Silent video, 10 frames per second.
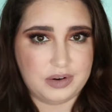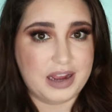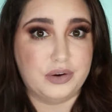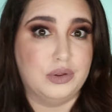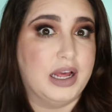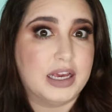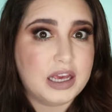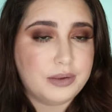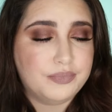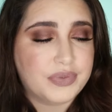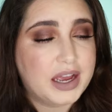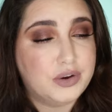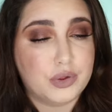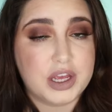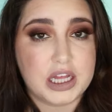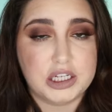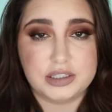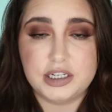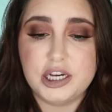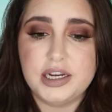I don't don't like it. I don't think it
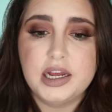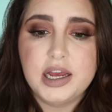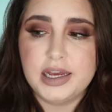looks good.